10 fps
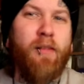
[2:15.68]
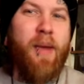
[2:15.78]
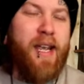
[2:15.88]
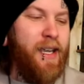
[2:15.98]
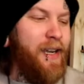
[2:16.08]

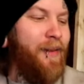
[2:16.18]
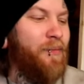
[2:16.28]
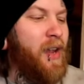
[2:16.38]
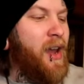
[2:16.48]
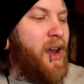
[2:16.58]
on
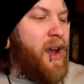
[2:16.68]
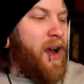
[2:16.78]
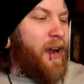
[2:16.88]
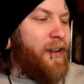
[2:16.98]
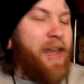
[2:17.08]
making
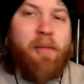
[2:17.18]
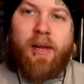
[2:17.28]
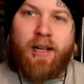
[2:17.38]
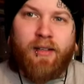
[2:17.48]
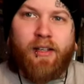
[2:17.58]
uh,
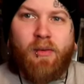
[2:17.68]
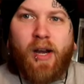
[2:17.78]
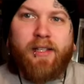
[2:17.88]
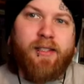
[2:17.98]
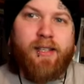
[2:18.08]
that many lily
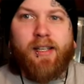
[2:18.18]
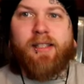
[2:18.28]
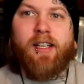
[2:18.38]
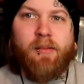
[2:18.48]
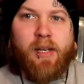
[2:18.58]
whites. It
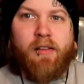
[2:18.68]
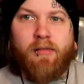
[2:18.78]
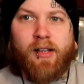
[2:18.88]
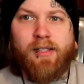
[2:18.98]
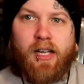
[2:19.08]
is gonna be
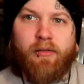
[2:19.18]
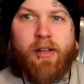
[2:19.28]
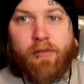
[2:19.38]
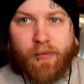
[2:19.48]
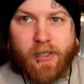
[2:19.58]

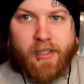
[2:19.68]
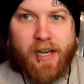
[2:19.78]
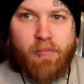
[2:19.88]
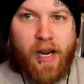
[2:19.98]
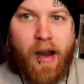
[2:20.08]
relatively from the
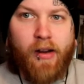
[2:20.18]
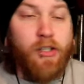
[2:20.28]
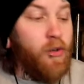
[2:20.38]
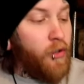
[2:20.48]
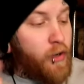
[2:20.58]
same
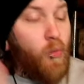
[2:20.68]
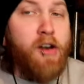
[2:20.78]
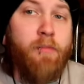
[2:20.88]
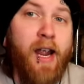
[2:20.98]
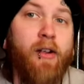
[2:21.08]
pairing. So only
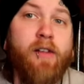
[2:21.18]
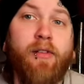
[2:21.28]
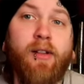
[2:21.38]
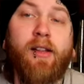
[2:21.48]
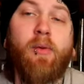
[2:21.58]
one
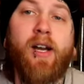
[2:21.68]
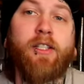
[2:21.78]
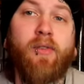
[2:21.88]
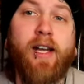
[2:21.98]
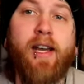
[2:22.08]
pairing for lily
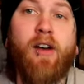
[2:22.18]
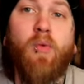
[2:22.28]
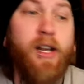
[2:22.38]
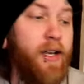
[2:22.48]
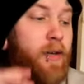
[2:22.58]
whites right now
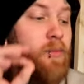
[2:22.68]
when it